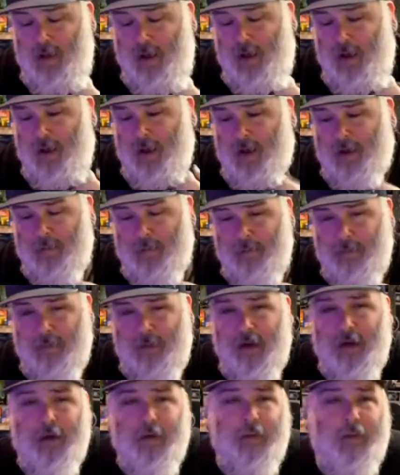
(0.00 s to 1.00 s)

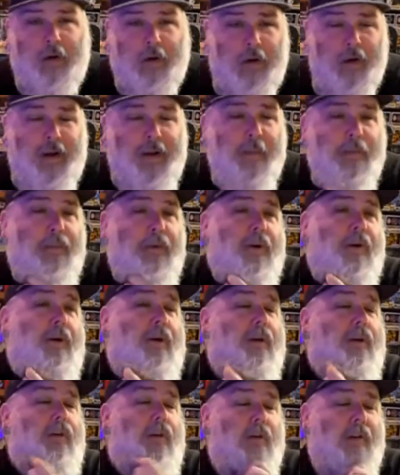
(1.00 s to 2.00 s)
They're great
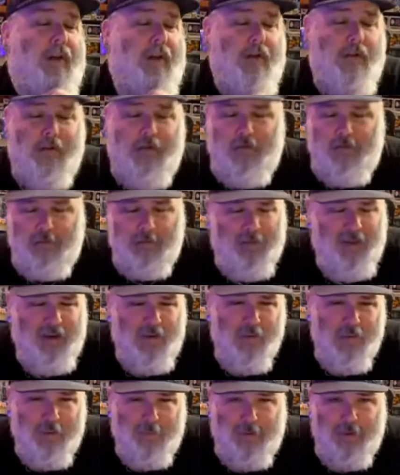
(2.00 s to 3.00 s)
books. They
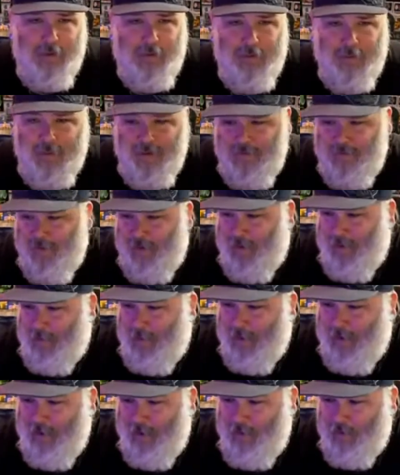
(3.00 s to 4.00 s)
don't appeal to me very
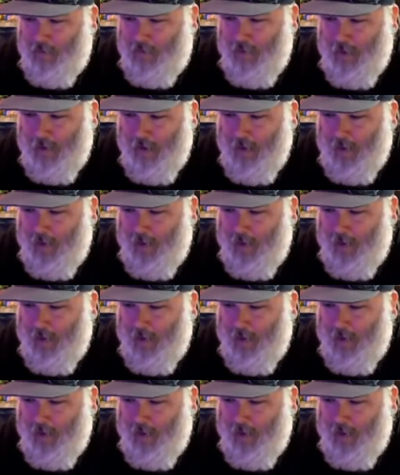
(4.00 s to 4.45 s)
much.